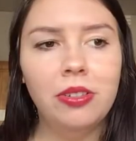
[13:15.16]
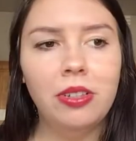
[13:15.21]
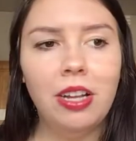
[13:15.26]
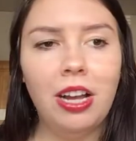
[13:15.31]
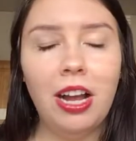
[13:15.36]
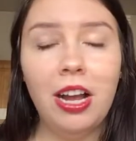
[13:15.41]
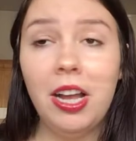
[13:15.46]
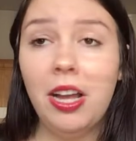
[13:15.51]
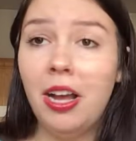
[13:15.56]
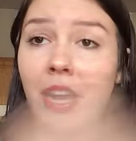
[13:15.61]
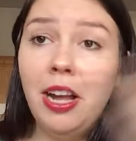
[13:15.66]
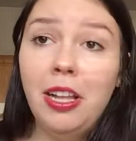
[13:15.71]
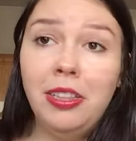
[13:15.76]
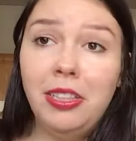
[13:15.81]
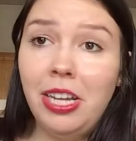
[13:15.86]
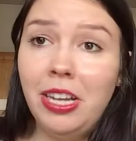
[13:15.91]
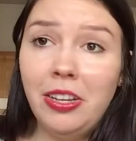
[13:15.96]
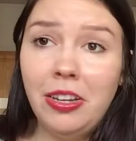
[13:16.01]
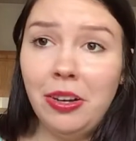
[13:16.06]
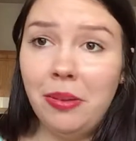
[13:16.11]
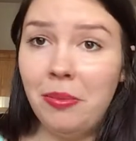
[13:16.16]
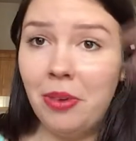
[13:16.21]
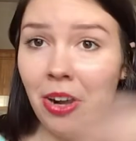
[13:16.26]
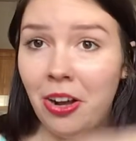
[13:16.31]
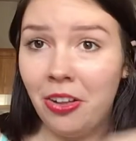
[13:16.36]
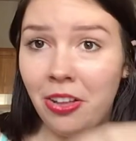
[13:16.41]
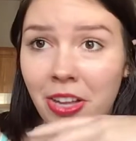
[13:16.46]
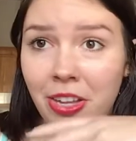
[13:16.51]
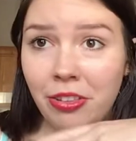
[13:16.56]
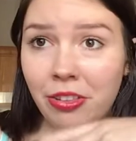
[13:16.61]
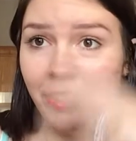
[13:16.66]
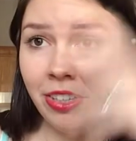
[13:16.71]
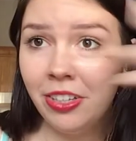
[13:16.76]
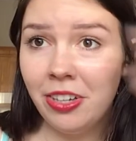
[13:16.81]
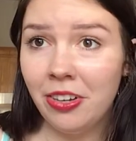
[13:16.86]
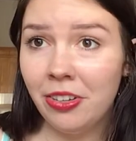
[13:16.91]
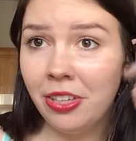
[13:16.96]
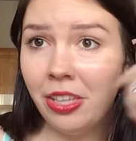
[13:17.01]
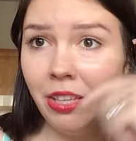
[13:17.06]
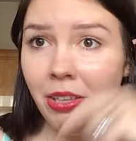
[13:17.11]
I like them all. I think
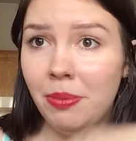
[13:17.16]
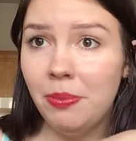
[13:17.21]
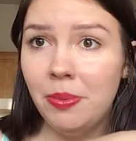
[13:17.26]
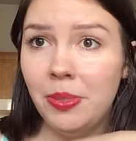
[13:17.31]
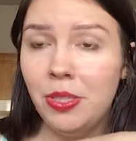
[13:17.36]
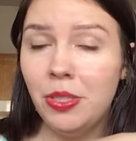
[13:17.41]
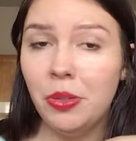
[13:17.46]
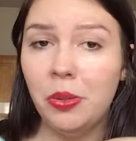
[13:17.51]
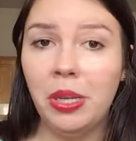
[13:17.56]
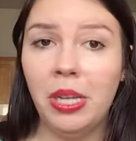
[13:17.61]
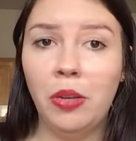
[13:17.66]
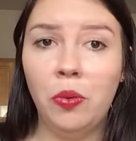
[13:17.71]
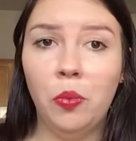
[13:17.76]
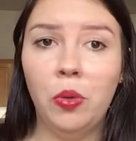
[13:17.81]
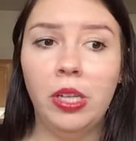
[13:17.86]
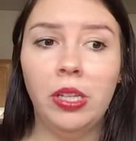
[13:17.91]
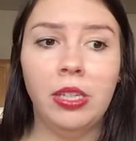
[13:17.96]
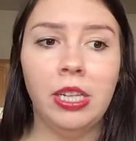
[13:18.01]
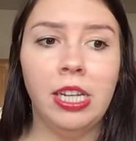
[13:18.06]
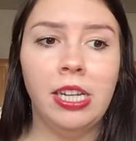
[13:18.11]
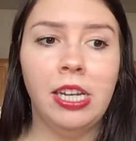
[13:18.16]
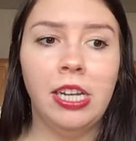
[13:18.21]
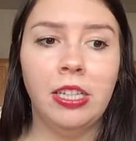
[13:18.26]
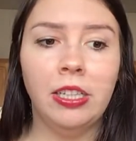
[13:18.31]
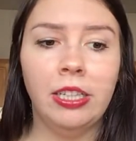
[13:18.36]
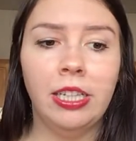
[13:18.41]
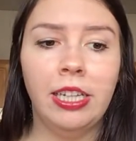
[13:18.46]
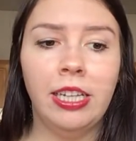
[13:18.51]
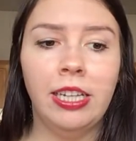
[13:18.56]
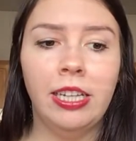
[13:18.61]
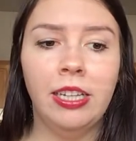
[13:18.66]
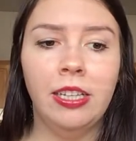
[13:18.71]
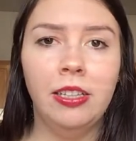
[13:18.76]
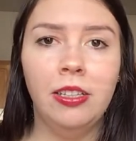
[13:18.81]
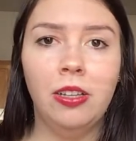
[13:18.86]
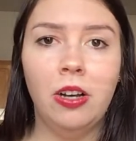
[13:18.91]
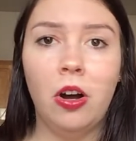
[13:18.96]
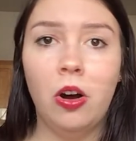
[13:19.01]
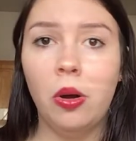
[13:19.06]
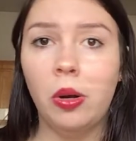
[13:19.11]
I'll keep doing willy-nilly,
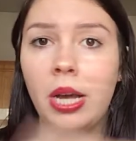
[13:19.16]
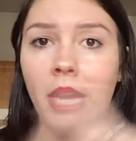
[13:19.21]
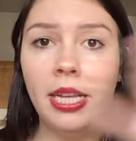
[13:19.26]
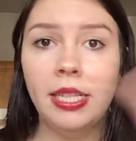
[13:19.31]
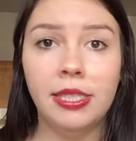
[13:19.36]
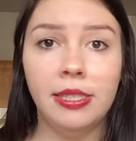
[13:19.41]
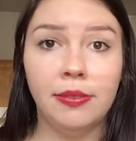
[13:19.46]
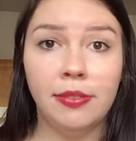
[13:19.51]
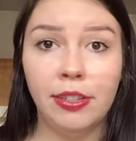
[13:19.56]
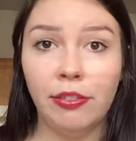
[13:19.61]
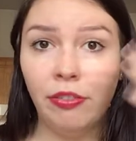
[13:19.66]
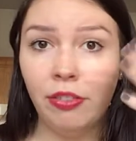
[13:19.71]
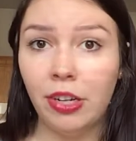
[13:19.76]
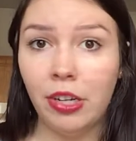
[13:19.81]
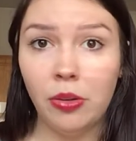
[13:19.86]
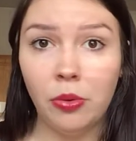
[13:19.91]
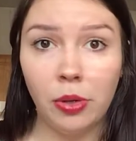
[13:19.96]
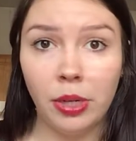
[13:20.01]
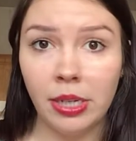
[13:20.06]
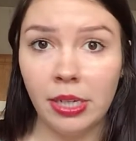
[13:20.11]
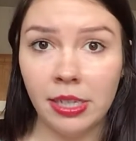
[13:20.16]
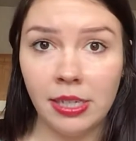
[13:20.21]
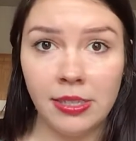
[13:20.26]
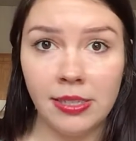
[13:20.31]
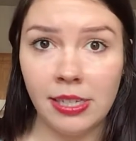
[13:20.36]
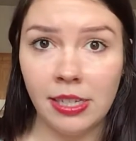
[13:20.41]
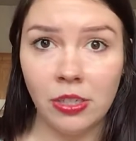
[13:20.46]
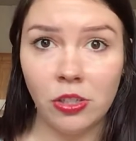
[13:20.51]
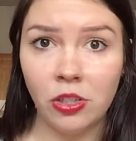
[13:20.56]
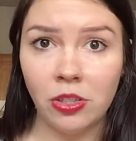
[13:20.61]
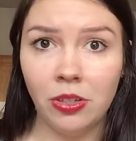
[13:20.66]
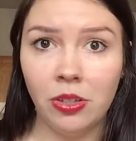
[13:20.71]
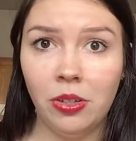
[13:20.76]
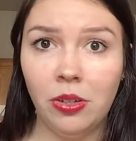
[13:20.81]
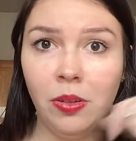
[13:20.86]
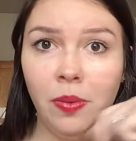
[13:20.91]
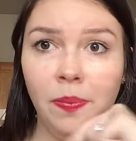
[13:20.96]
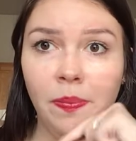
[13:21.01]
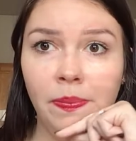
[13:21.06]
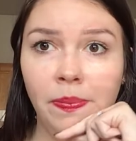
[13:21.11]
all kinds of different
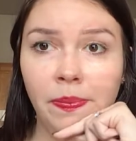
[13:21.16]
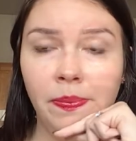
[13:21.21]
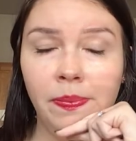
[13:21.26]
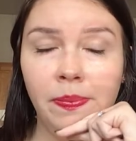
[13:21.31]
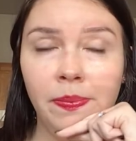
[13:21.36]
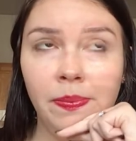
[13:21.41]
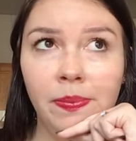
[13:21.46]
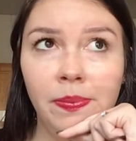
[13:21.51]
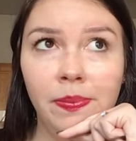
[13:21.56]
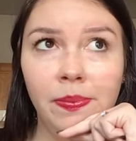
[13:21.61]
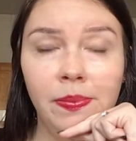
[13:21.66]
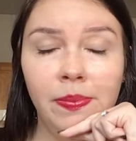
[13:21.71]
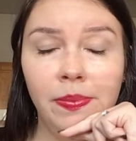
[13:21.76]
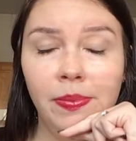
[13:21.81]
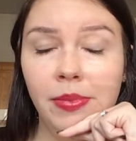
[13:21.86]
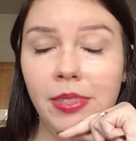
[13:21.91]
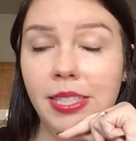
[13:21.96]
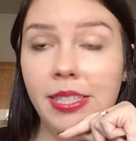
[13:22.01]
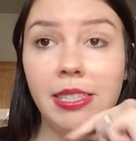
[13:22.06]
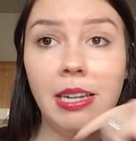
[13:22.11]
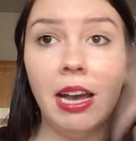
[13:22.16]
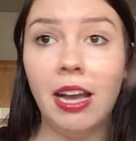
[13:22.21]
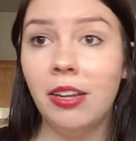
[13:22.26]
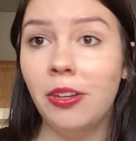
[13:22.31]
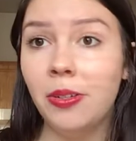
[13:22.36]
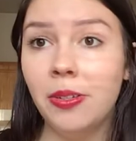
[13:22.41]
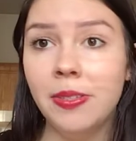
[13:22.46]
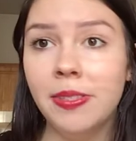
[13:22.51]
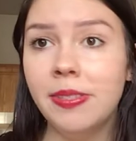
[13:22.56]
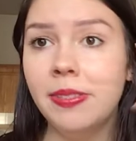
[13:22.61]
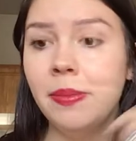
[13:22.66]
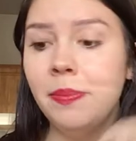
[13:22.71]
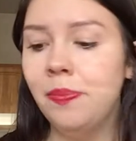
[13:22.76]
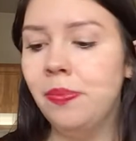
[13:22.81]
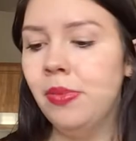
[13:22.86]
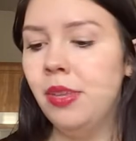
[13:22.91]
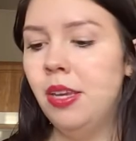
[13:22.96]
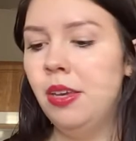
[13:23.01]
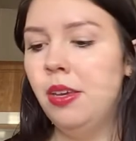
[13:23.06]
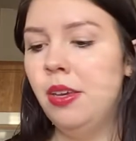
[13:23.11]
organizational styles.
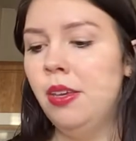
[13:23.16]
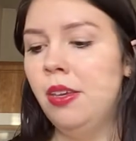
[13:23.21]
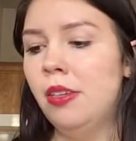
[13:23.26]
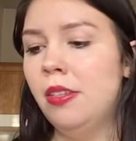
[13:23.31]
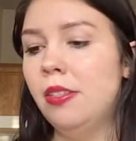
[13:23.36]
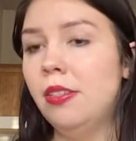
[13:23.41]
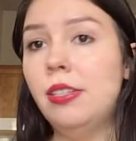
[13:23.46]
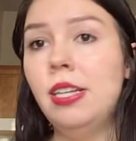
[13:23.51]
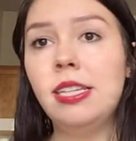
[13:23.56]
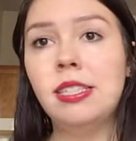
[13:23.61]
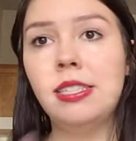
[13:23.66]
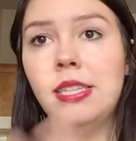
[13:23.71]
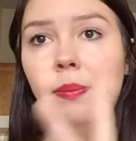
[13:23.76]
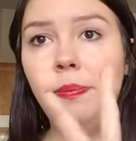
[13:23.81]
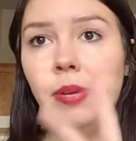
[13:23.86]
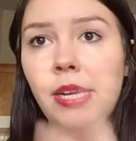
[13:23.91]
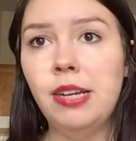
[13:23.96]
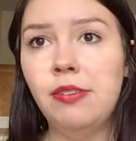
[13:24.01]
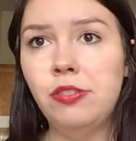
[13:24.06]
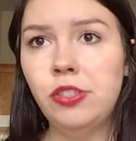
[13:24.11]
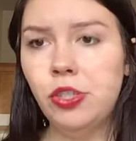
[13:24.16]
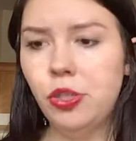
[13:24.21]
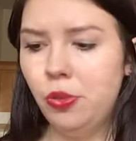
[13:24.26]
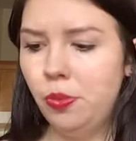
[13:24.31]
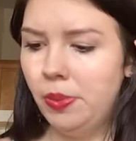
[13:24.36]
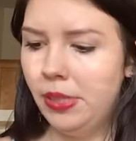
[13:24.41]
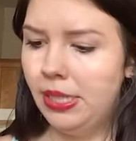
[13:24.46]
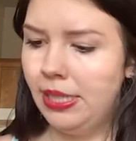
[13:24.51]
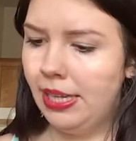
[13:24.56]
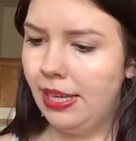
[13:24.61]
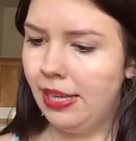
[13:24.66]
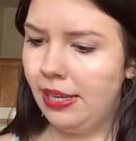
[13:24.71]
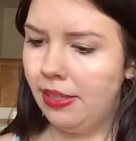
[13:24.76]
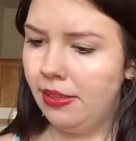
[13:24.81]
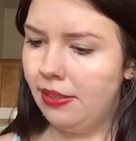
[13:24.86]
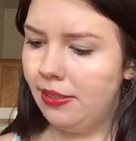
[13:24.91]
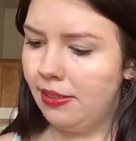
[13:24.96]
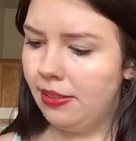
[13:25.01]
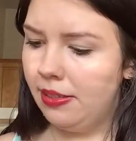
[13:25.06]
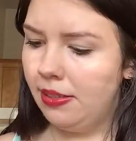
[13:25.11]
So next up I have 2
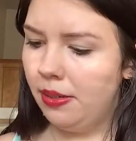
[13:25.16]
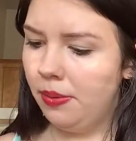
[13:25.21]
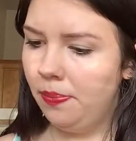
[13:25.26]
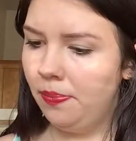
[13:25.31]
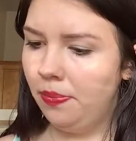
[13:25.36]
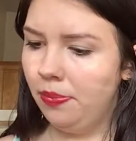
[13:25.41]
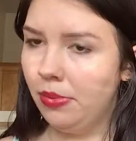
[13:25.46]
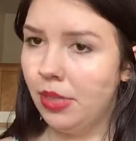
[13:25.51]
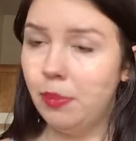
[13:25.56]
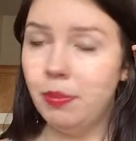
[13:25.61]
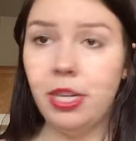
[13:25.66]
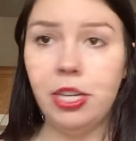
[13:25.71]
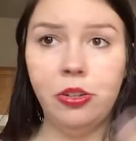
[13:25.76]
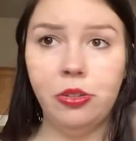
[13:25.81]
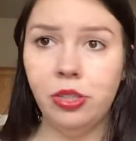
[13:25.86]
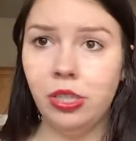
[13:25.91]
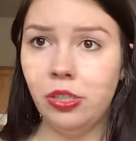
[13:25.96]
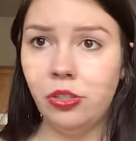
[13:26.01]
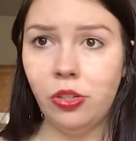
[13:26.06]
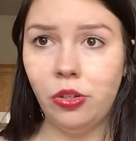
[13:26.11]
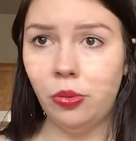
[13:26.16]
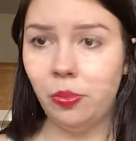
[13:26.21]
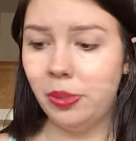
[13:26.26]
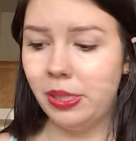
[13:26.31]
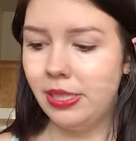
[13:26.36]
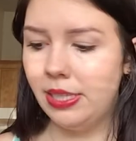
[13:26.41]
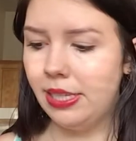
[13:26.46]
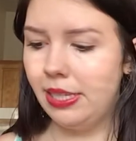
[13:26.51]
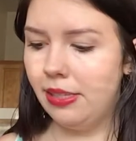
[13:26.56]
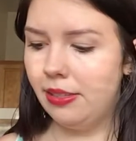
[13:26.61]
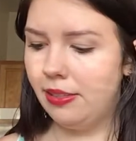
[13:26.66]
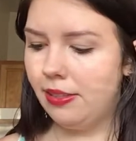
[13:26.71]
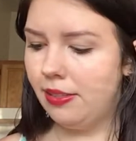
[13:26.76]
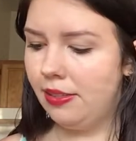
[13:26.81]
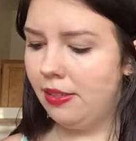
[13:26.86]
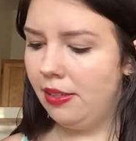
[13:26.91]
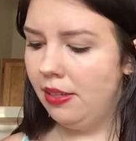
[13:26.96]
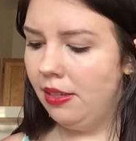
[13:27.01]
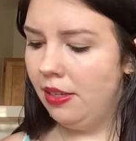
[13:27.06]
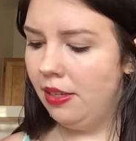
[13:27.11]
Petites, my only 2 Petites.